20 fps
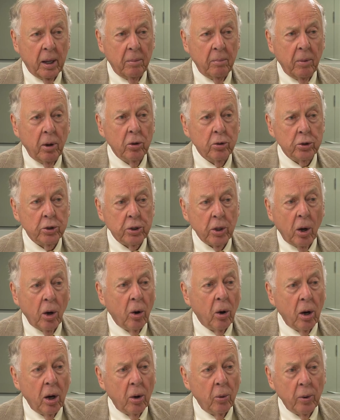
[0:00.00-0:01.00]
most
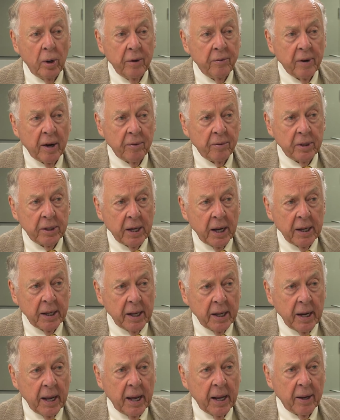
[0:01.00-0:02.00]
oil we've ever
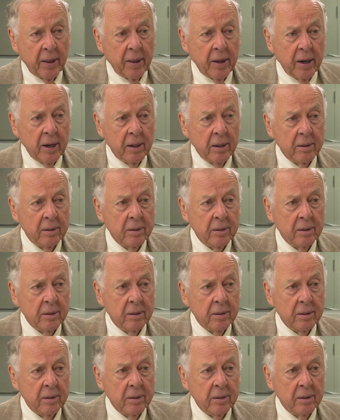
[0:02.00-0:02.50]
taken out of there?